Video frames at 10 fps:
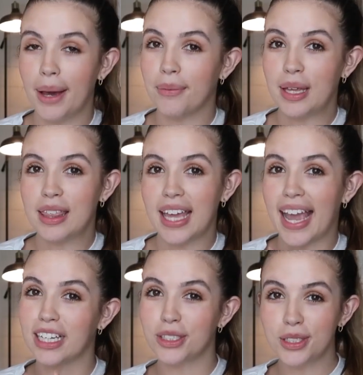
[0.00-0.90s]
But with
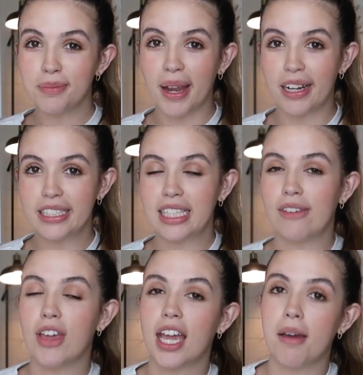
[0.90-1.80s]
Andrew's parents
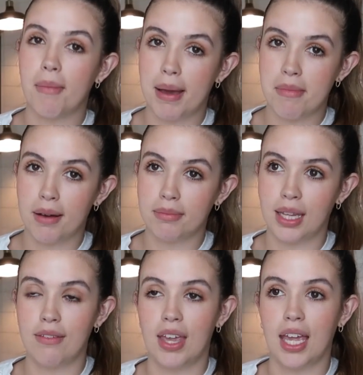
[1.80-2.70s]
leaving and my mom
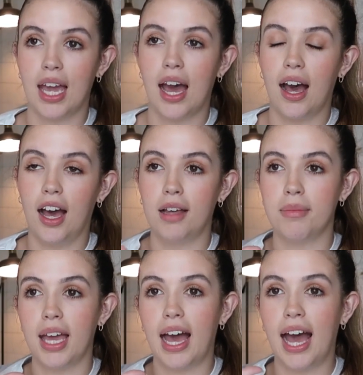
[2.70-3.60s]
leaving,
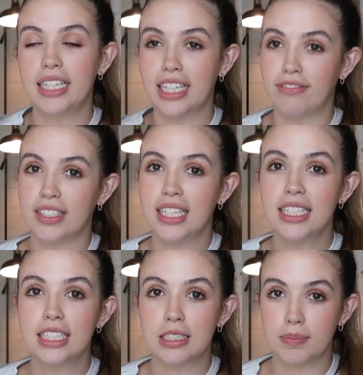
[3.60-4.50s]
I
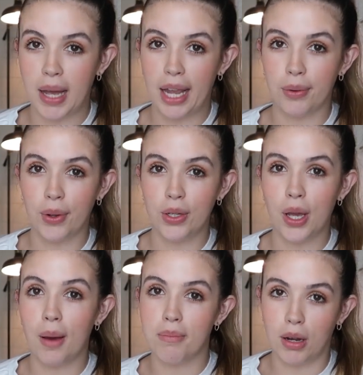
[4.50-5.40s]
definitely spiraled
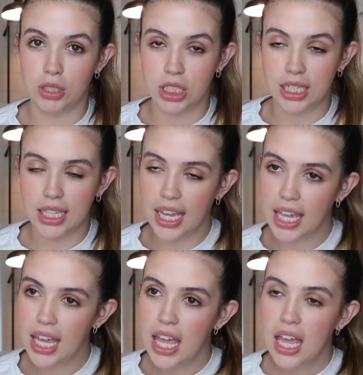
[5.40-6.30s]

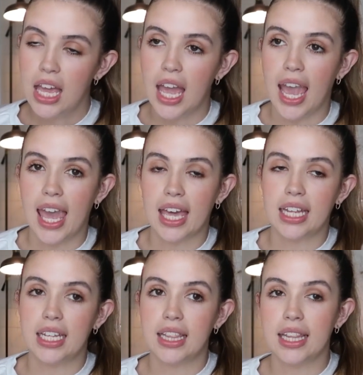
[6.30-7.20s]
emotionally,
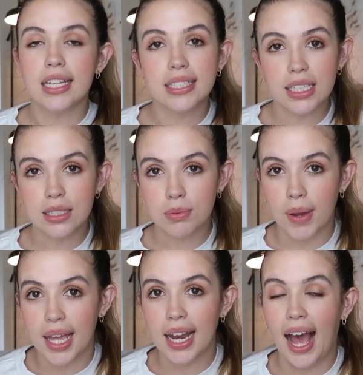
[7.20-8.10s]
and this is
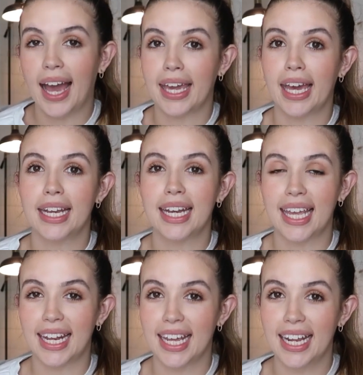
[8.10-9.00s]
when I
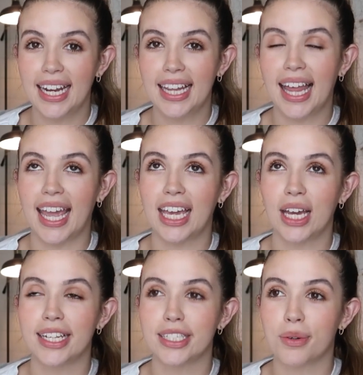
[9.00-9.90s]
needed, like,
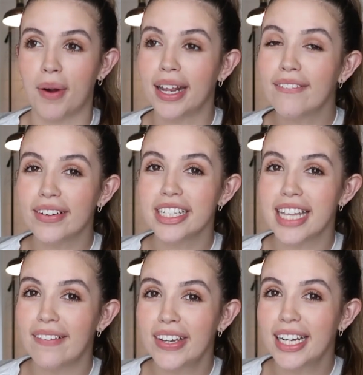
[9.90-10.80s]

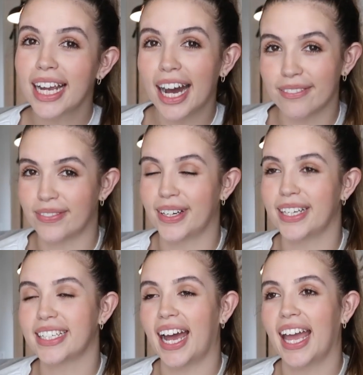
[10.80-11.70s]
24/7
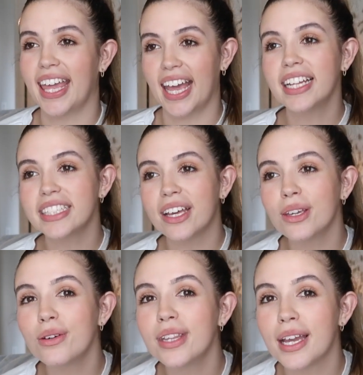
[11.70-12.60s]
comfort. I can't tell
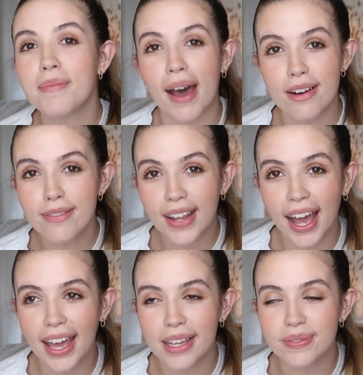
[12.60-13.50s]
you the amount of
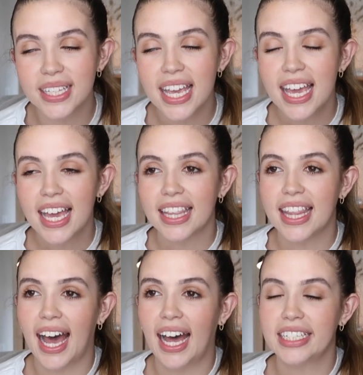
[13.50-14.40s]
times
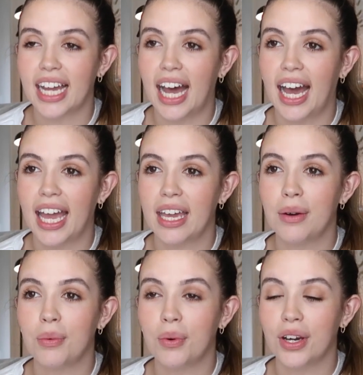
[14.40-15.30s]
that
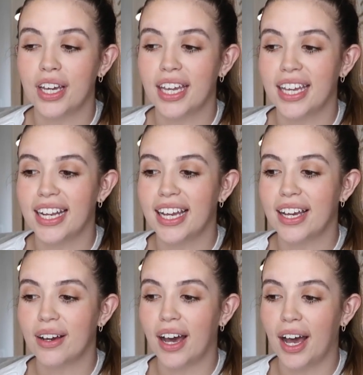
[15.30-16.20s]
I would
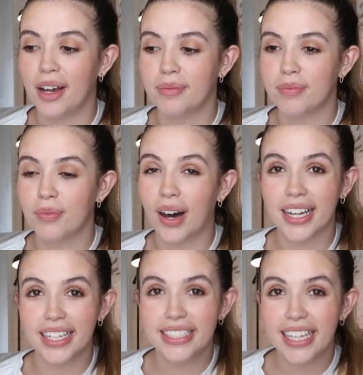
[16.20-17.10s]

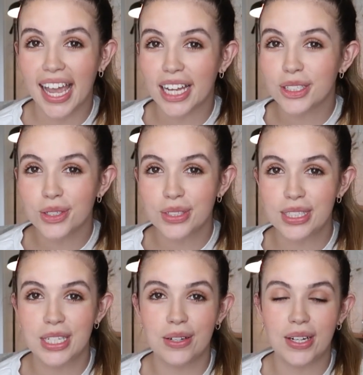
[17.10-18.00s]
walk into Andrew's
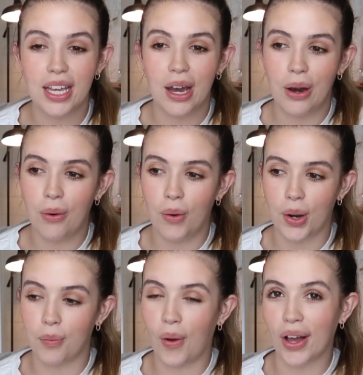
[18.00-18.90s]
studio
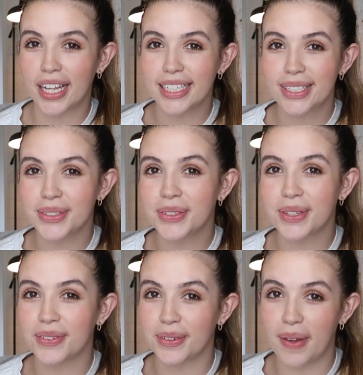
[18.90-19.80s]
or walk into
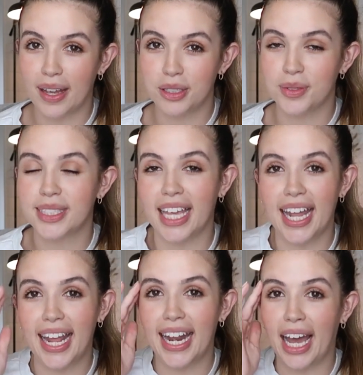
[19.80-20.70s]
the room Andrew was
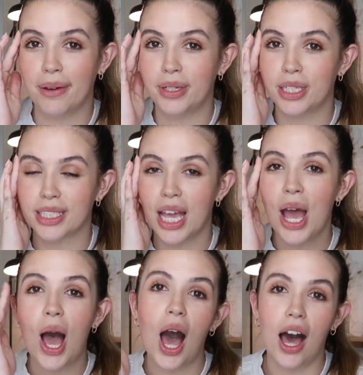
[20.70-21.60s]
in, and I would just
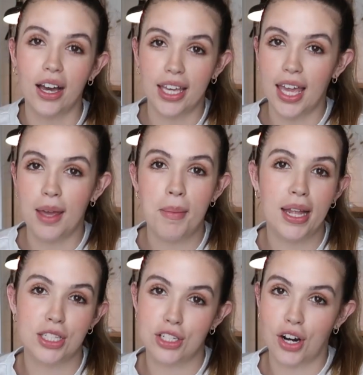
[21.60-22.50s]
hug him
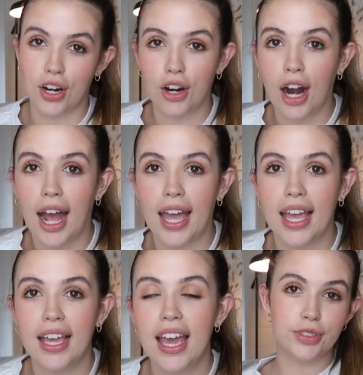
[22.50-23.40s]
and start
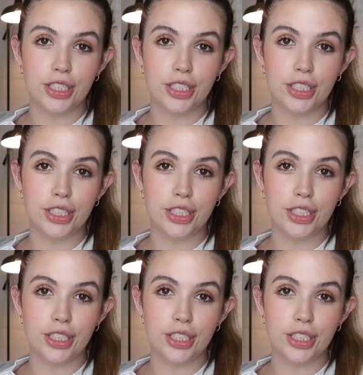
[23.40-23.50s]
crying.